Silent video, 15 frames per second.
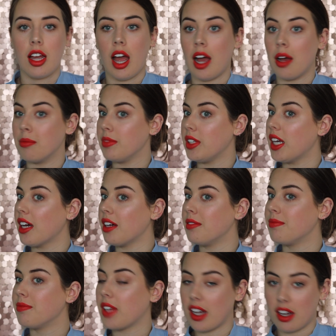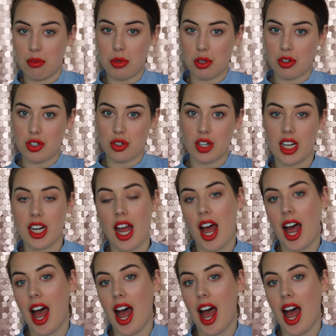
I hope you enjoyed